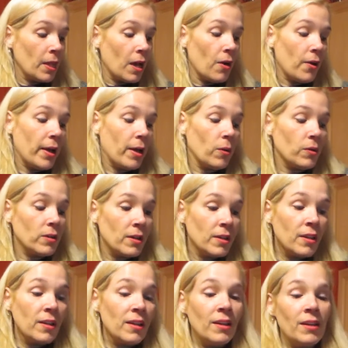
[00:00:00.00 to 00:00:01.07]
Alright,
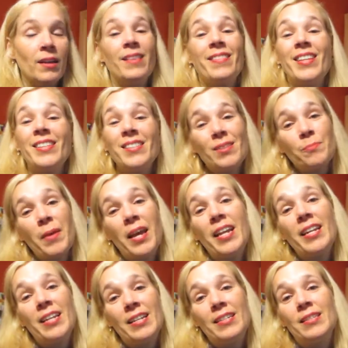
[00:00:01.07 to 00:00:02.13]
this is made
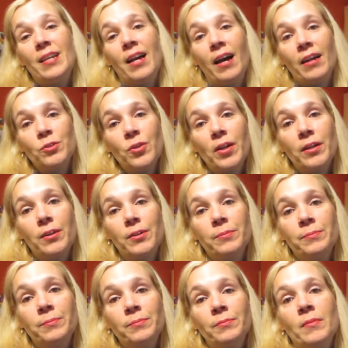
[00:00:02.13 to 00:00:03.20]
in a dehydrator,
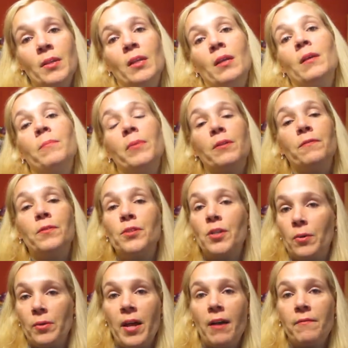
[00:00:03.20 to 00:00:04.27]
but if you
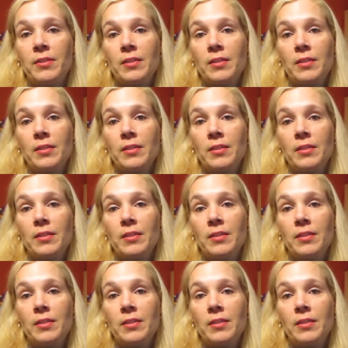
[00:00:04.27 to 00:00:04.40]
don't have a